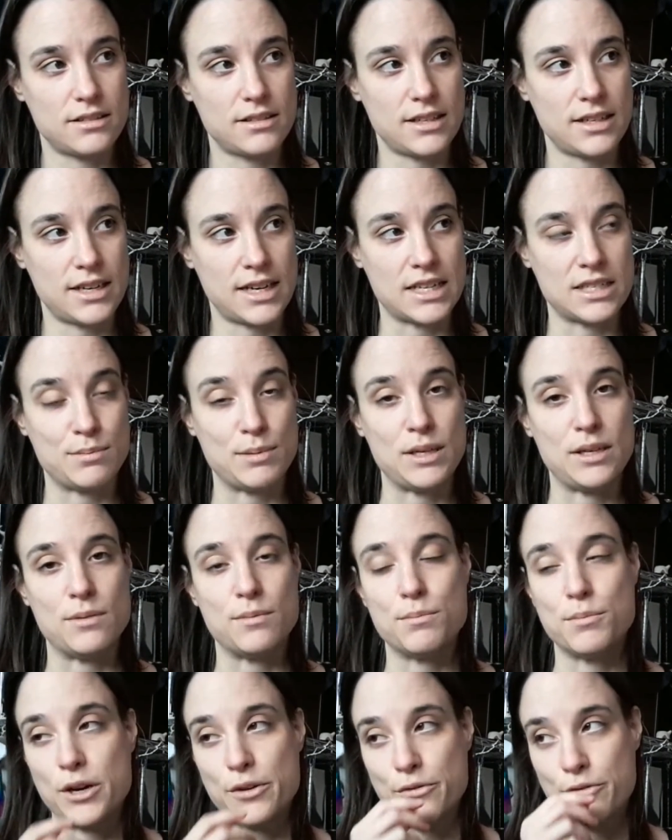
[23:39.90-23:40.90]
it has been
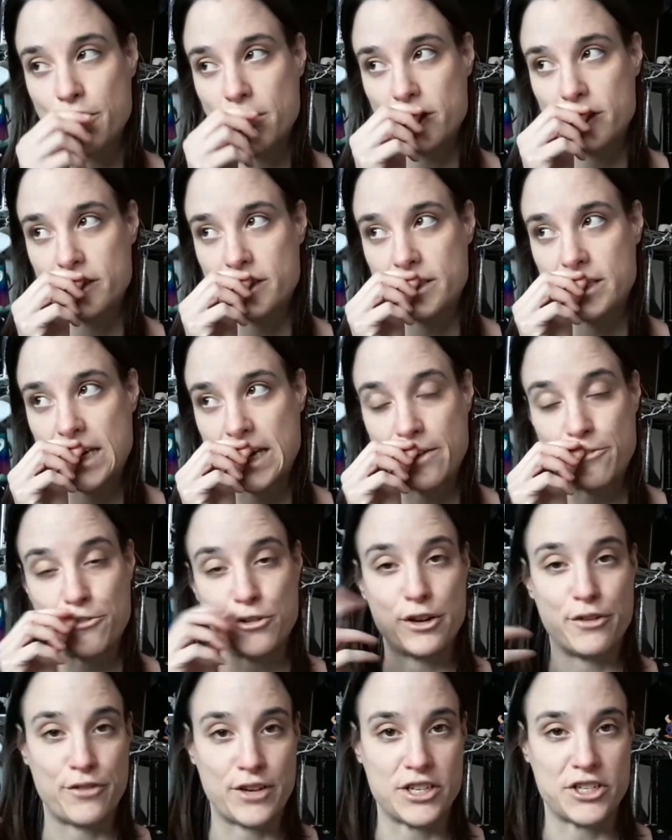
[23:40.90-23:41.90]
my first
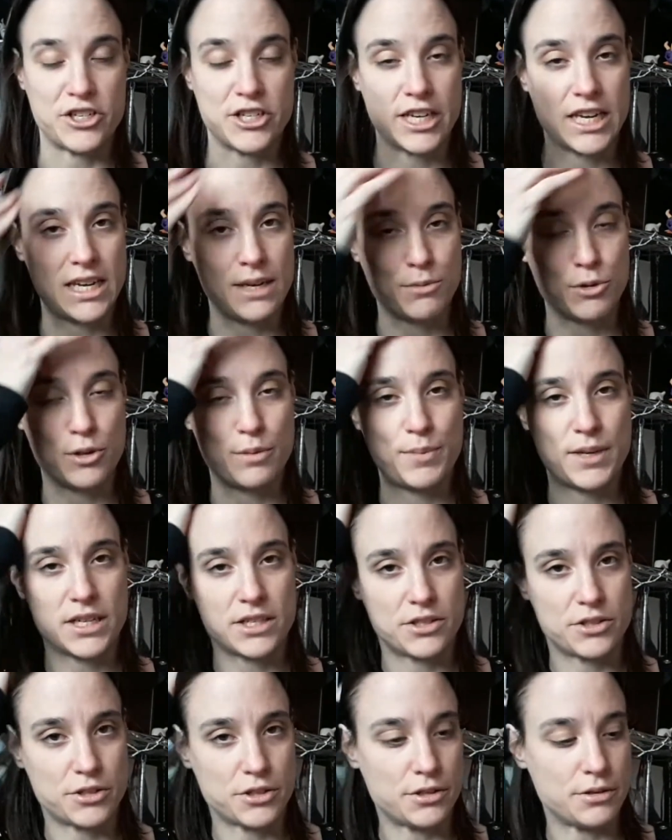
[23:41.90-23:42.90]
ever adventure game on the
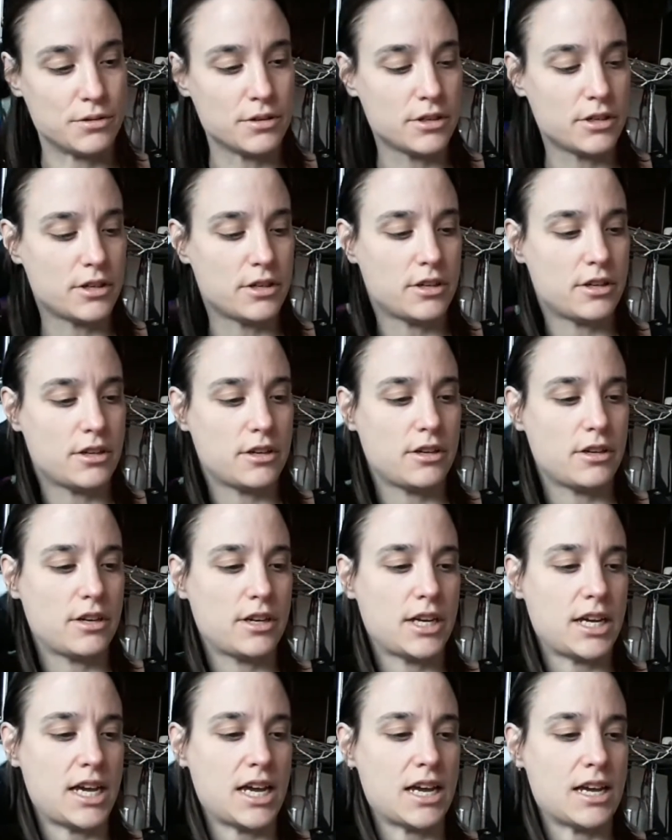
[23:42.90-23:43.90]
PS2,
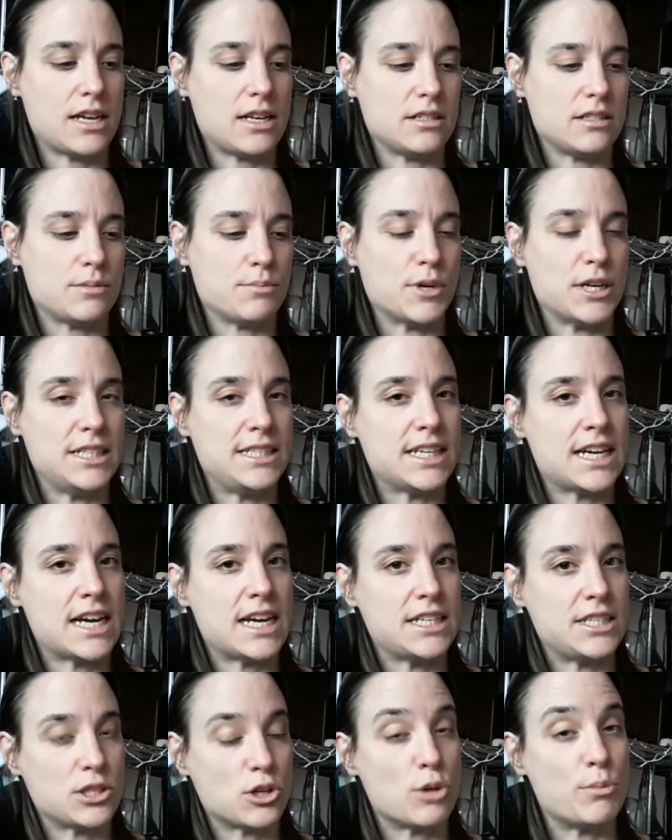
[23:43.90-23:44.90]
and my
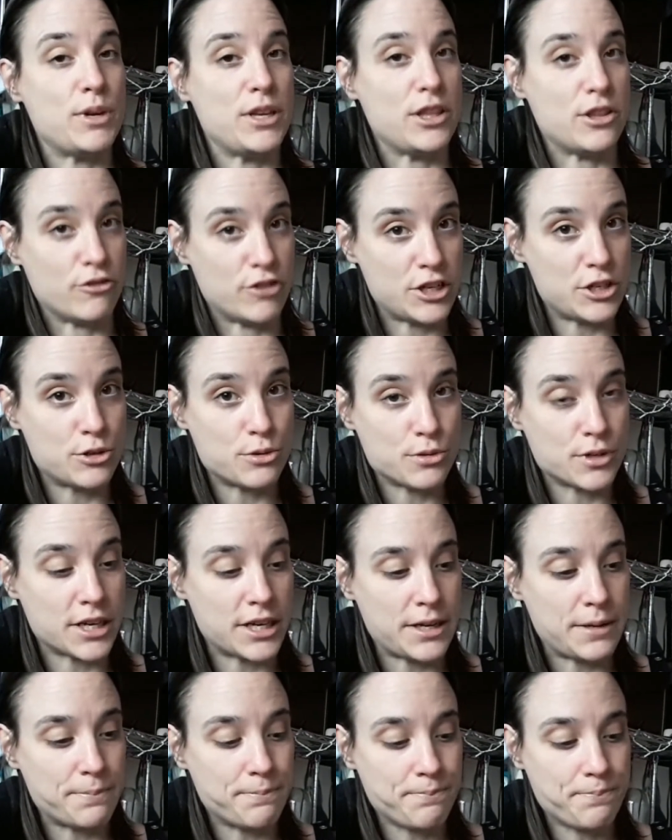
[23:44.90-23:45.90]
dad got me the original
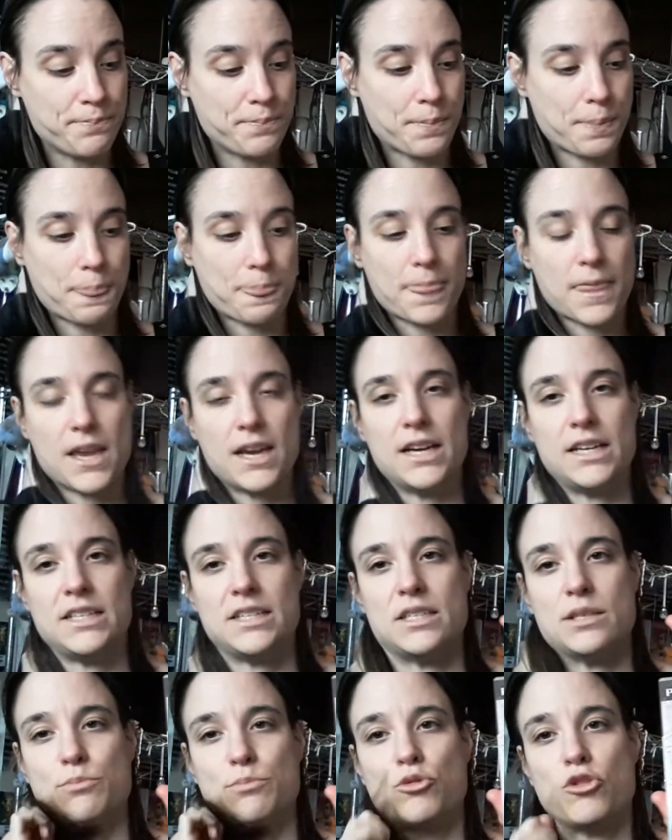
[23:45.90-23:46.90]
game, and
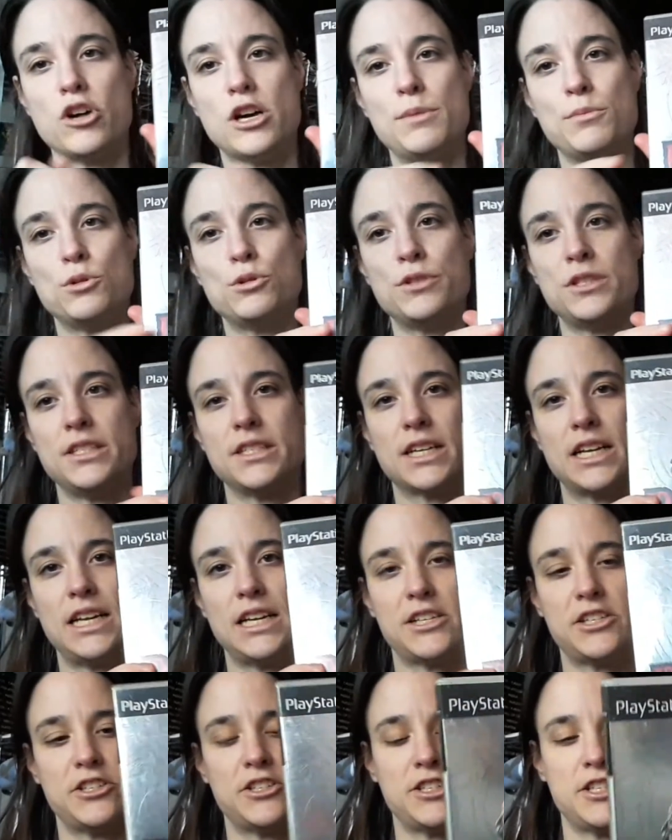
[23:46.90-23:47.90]
this is Primal. This is a
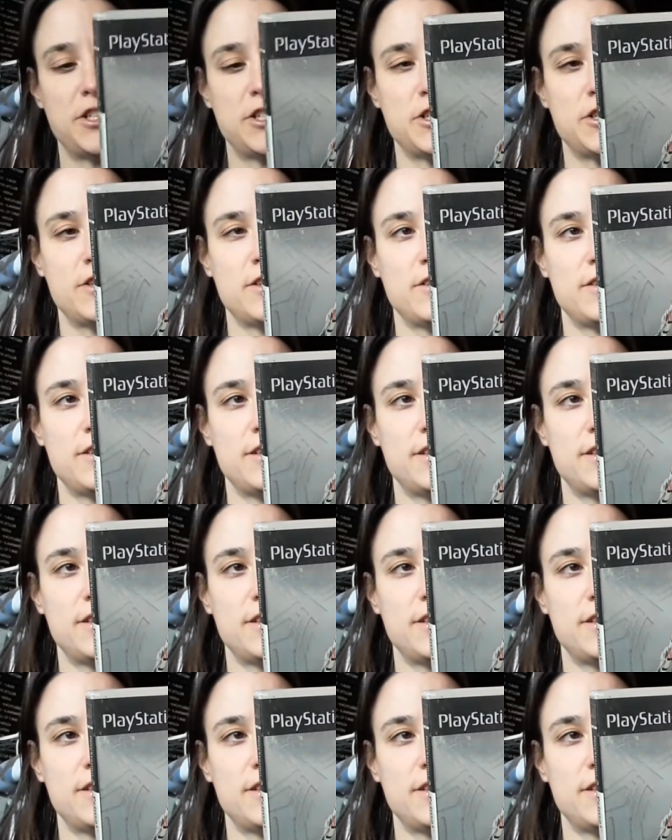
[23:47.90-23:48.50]
collection edition